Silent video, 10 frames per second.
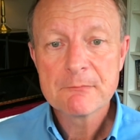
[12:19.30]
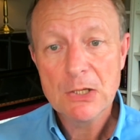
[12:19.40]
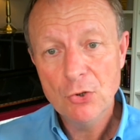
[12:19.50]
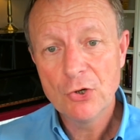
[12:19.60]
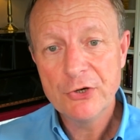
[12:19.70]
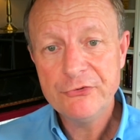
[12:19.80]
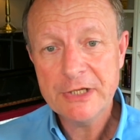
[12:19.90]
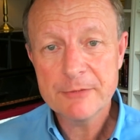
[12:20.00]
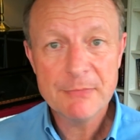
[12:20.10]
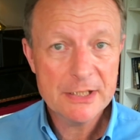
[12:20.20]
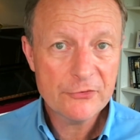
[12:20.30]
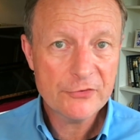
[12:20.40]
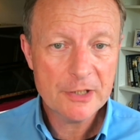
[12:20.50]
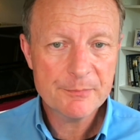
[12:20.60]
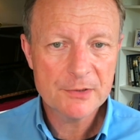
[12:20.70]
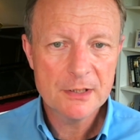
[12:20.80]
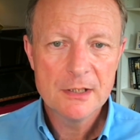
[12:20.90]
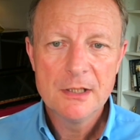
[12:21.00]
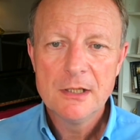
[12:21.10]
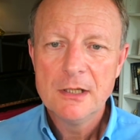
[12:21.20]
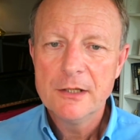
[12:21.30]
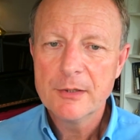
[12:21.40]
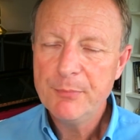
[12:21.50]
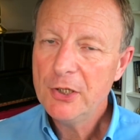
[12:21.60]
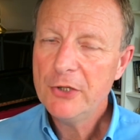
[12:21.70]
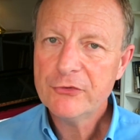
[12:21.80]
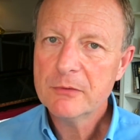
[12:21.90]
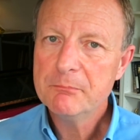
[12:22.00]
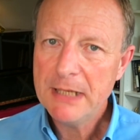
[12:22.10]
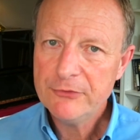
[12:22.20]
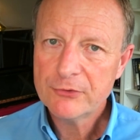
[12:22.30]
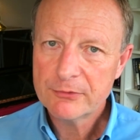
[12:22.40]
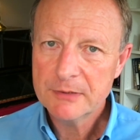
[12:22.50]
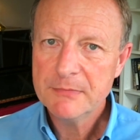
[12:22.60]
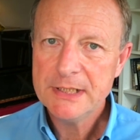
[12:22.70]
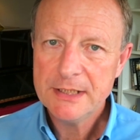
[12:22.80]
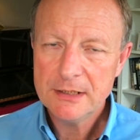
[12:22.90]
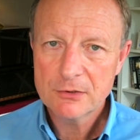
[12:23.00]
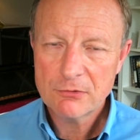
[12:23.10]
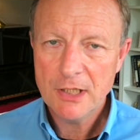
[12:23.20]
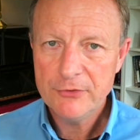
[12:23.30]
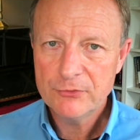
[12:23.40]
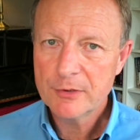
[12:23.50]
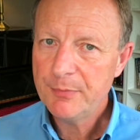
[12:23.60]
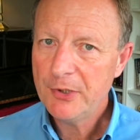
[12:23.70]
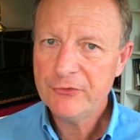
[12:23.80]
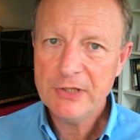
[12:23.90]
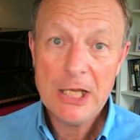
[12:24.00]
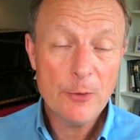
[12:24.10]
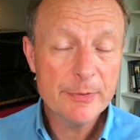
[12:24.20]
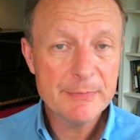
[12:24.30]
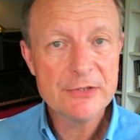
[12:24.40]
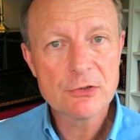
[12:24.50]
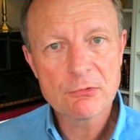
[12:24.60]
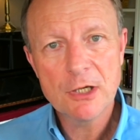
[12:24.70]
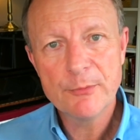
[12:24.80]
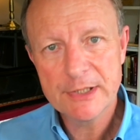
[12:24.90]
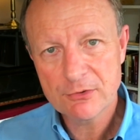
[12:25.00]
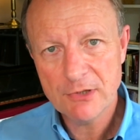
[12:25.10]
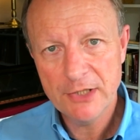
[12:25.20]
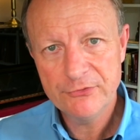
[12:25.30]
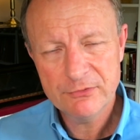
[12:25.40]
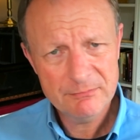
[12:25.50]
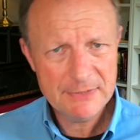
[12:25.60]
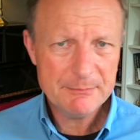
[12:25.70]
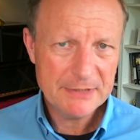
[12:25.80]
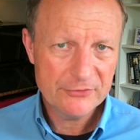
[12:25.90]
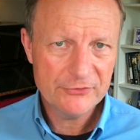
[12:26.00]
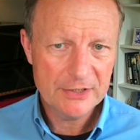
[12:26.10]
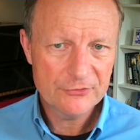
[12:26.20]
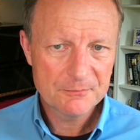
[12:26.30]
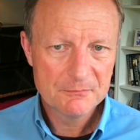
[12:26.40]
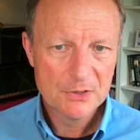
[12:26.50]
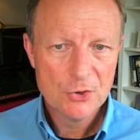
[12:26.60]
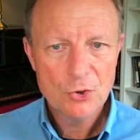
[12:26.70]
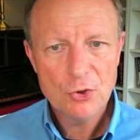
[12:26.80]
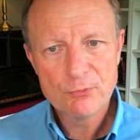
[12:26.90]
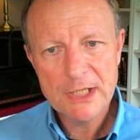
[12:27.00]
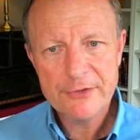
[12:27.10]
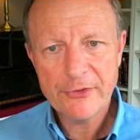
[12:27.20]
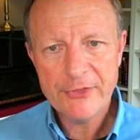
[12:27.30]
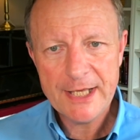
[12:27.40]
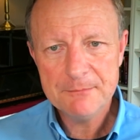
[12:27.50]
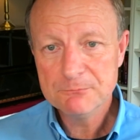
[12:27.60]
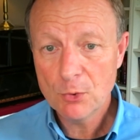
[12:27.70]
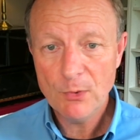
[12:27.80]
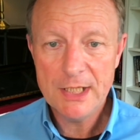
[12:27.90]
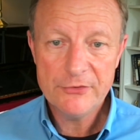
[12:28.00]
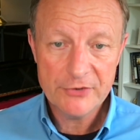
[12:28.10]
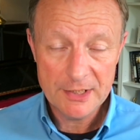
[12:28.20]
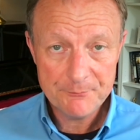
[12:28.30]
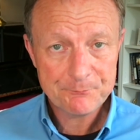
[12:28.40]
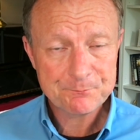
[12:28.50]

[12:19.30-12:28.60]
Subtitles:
Or instead of "my discipler," "the person mentoring me in Christ," or "the person helping me to grow in Christ." That makes sense. Or rather than "quiet time,"